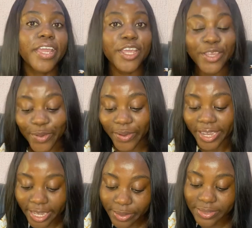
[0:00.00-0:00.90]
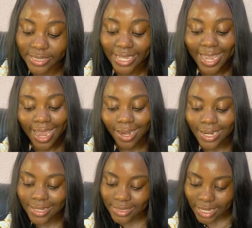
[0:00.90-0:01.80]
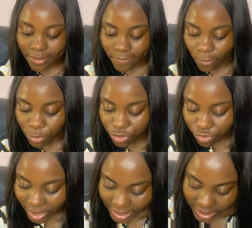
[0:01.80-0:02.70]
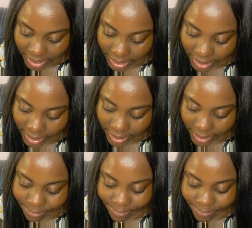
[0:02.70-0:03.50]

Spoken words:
your heels. And that's that for dressing.